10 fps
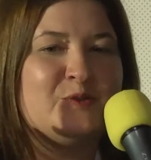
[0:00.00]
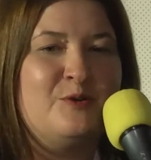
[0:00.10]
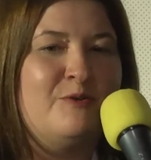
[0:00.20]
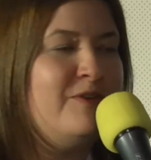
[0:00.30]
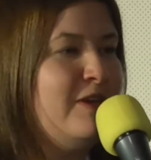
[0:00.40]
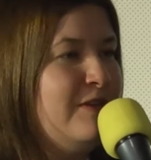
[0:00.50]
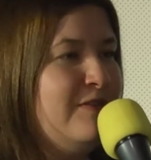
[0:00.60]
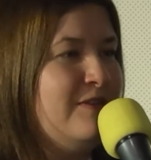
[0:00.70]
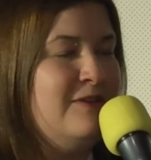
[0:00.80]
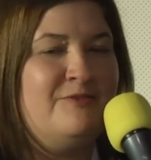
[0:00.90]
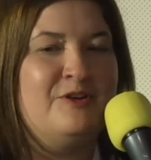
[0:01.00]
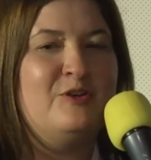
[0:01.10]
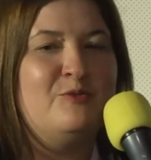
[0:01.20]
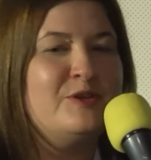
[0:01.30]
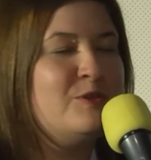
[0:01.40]
or really deliver
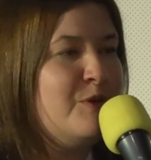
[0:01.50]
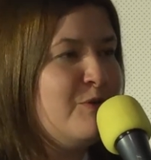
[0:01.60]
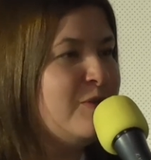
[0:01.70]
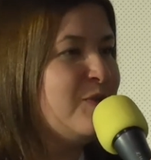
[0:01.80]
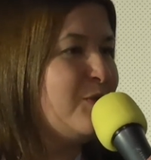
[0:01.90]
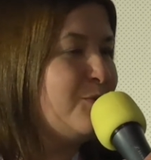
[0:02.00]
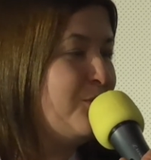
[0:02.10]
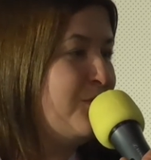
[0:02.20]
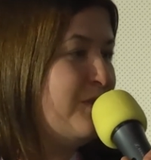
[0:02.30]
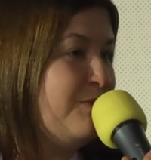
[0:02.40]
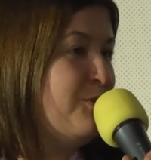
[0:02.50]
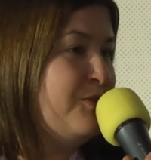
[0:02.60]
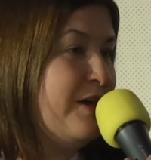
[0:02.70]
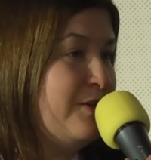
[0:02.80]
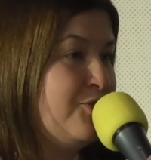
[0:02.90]
new experiences with
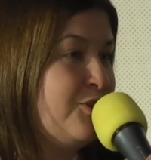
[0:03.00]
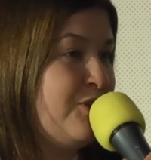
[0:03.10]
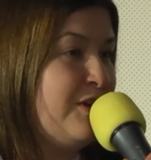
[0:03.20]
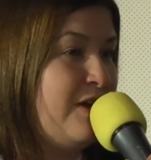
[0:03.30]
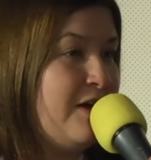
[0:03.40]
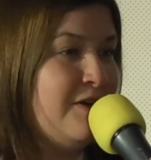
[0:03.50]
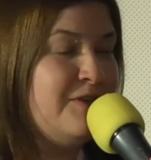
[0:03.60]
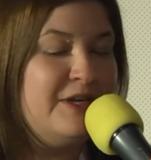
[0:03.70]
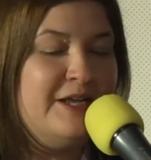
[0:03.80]
culture and art